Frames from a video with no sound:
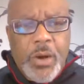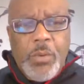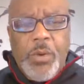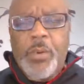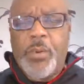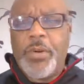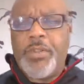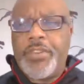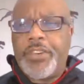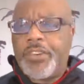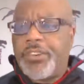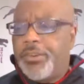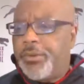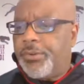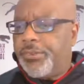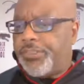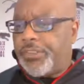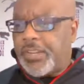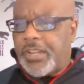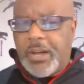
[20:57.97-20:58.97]
where we've
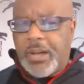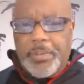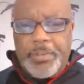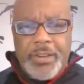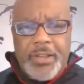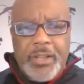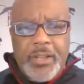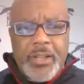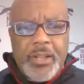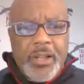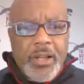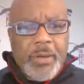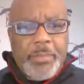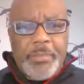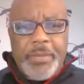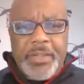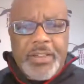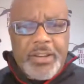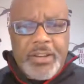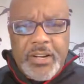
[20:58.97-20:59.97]
accused a company of
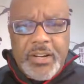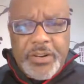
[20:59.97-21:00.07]
being an